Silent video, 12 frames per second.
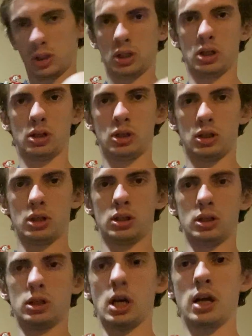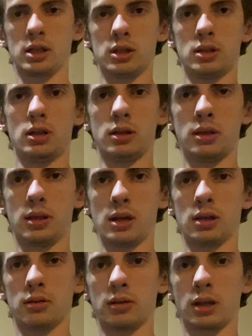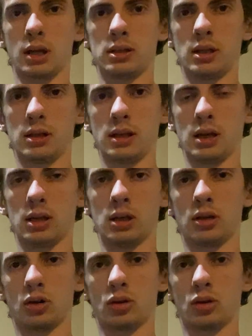his chest, the cassette thing,